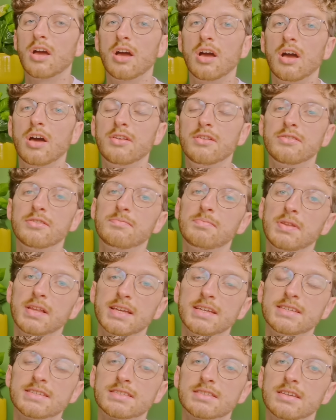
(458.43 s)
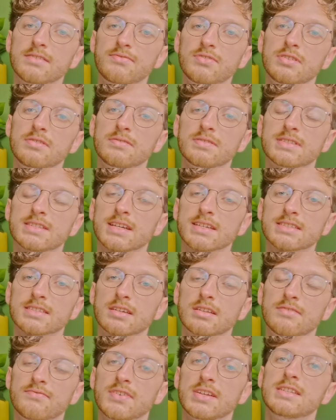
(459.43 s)
Another place they've used as
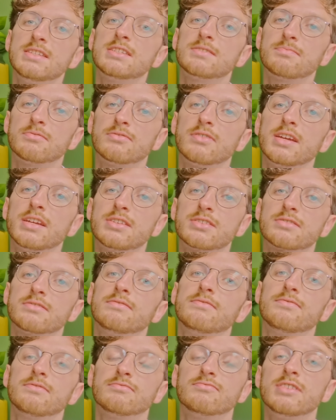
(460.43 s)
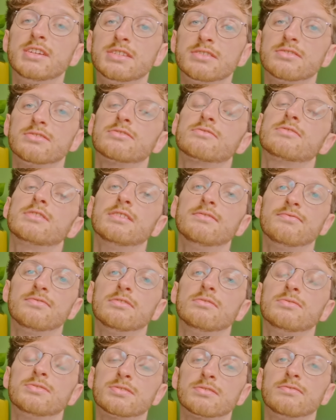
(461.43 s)
kind of inspiration for Regent Street and for
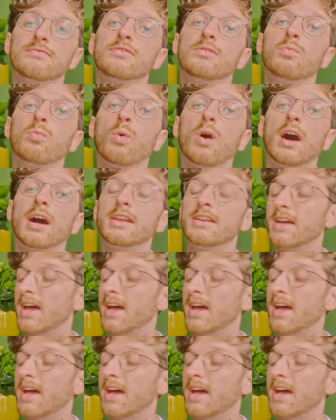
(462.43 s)
the sort of the wider